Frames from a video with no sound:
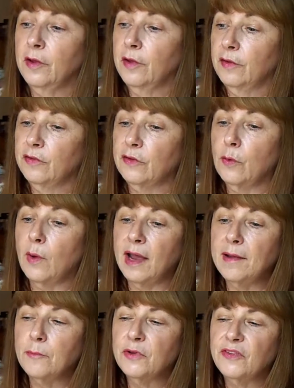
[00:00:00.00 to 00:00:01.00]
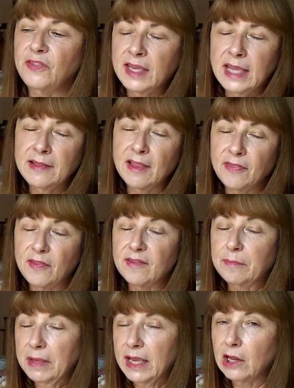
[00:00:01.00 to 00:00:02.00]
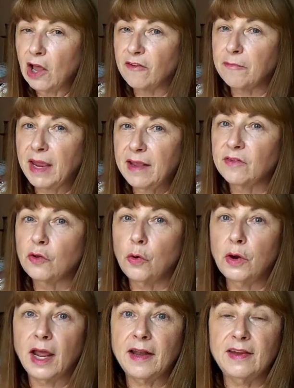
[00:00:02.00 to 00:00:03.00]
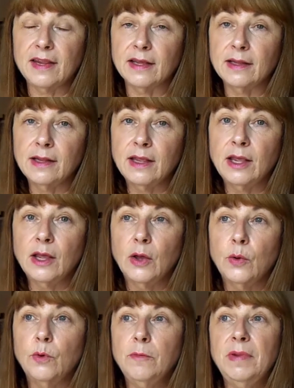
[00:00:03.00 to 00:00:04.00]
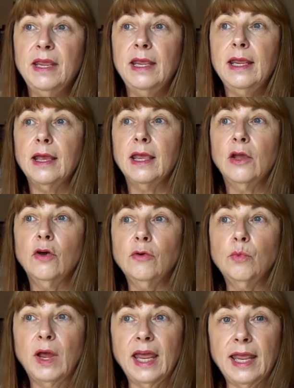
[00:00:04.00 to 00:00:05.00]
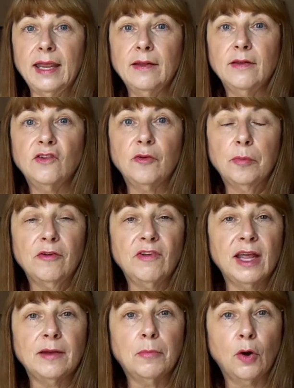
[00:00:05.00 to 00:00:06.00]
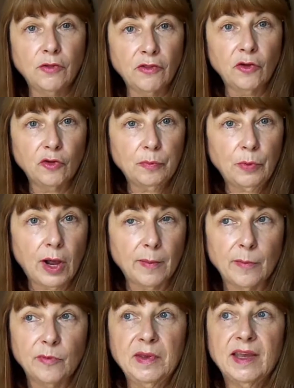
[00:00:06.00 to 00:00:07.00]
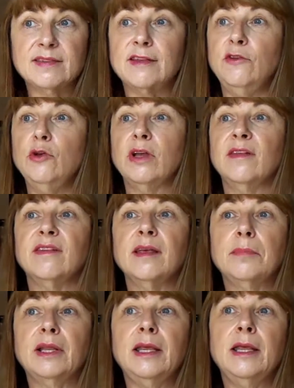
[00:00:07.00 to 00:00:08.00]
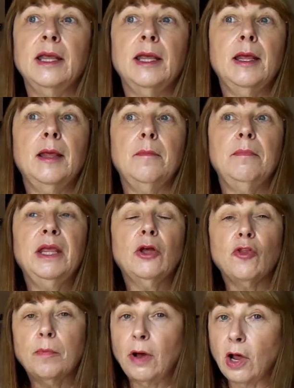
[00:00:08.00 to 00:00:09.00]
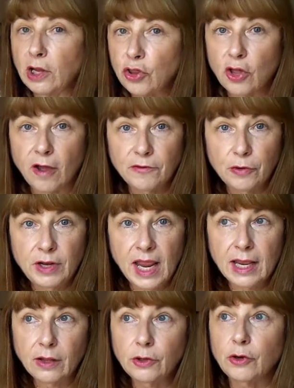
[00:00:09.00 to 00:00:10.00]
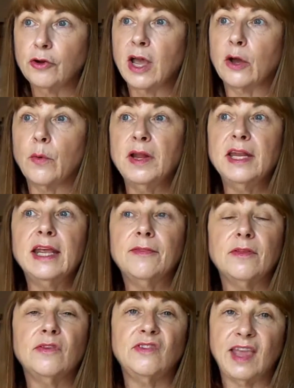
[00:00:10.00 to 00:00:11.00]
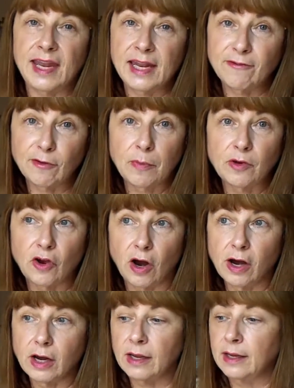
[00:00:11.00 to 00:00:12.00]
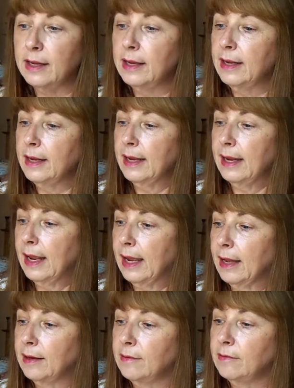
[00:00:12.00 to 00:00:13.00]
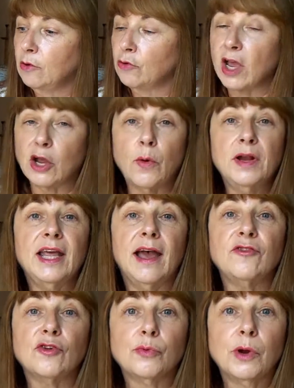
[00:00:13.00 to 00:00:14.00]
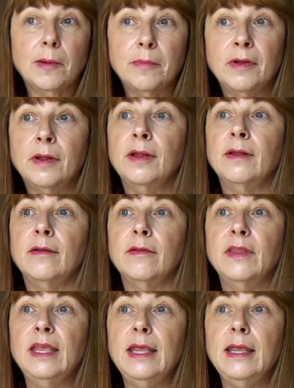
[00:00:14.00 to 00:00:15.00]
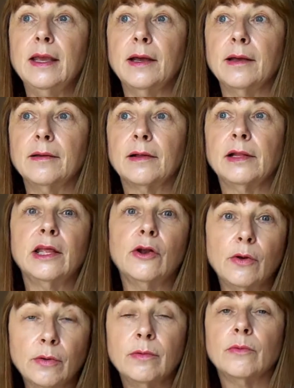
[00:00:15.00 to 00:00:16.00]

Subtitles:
So I was thinking that this peel-off base coat idea would be a good way to prevent both of those problems, because if you can simply peel the polish off your nail, you're not going to get the staining from the dark, and you're not going to have to rub the glitter